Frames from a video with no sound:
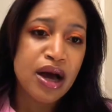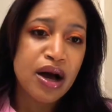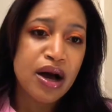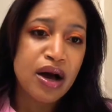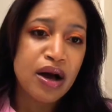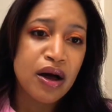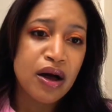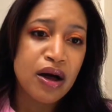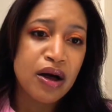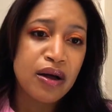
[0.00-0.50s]

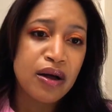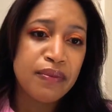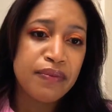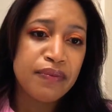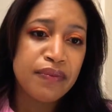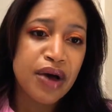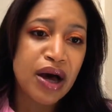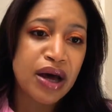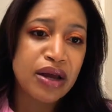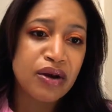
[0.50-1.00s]

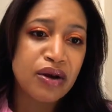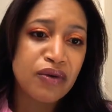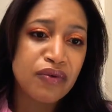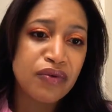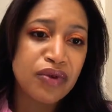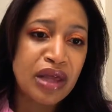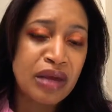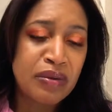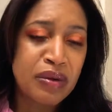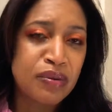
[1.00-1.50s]
I don't
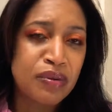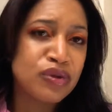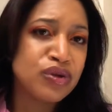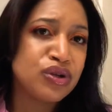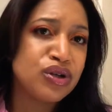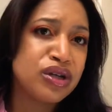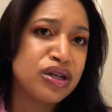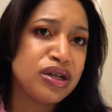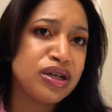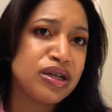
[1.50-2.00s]
feel like people
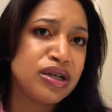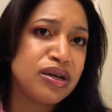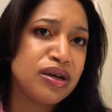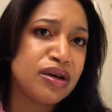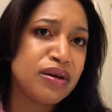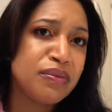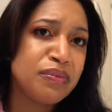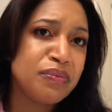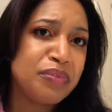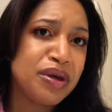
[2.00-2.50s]

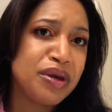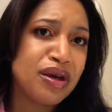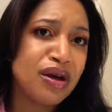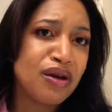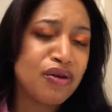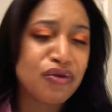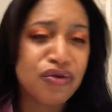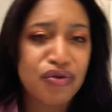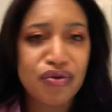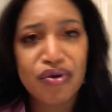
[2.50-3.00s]
should be
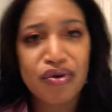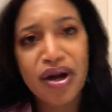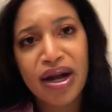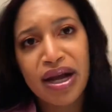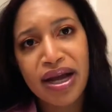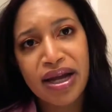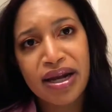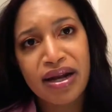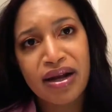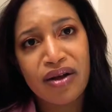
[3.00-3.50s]

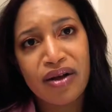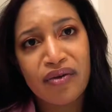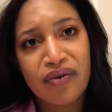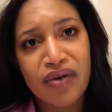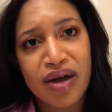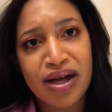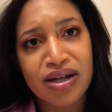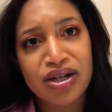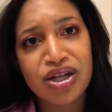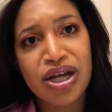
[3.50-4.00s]
afraid of
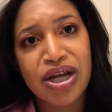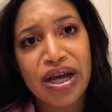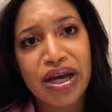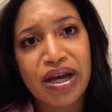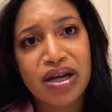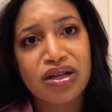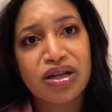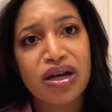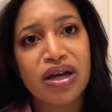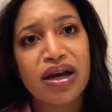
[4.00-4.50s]
that
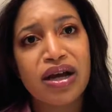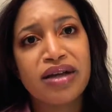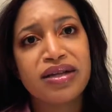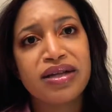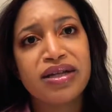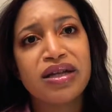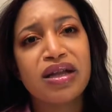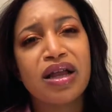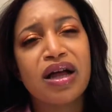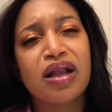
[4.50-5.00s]
change. I
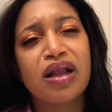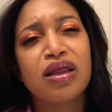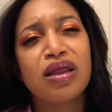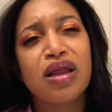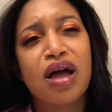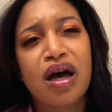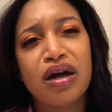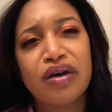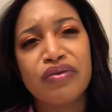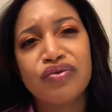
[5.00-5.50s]
see like a
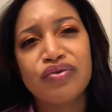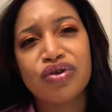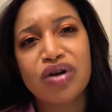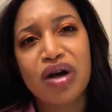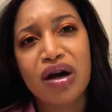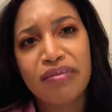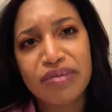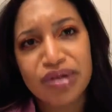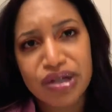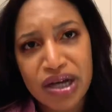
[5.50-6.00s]
lot of
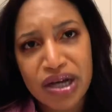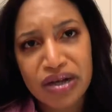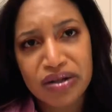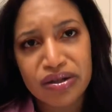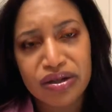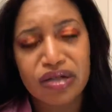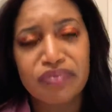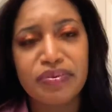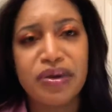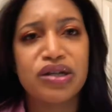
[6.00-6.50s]
drama
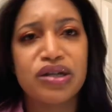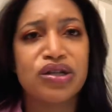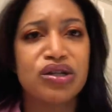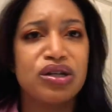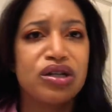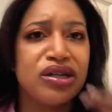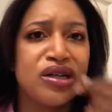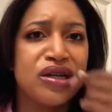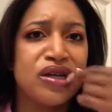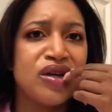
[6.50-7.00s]
channels
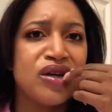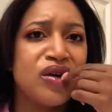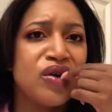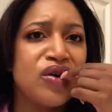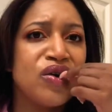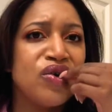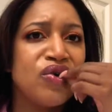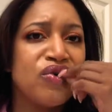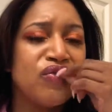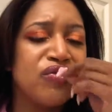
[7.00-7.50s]
especially
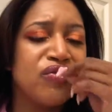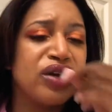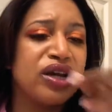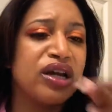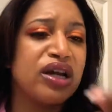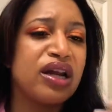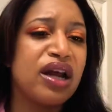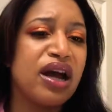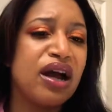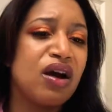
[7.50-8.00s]

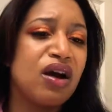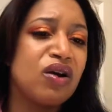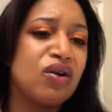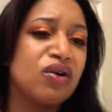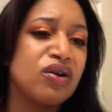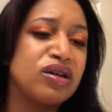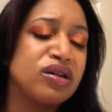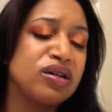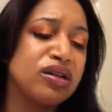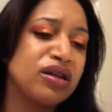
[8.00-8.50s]
freaking
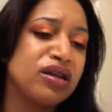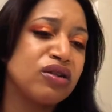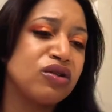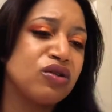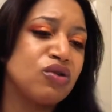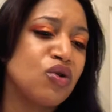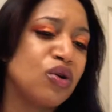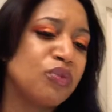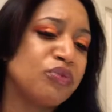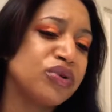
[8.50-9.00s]
out because like
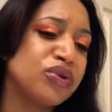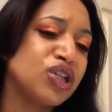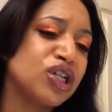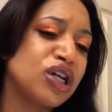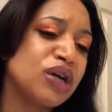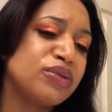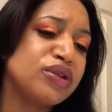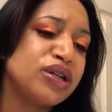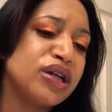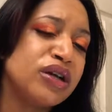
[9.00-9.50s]
they're corporate
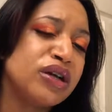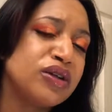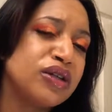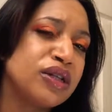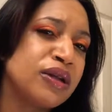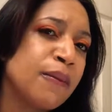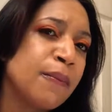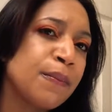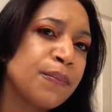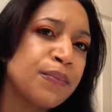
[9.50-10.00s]
drama channels.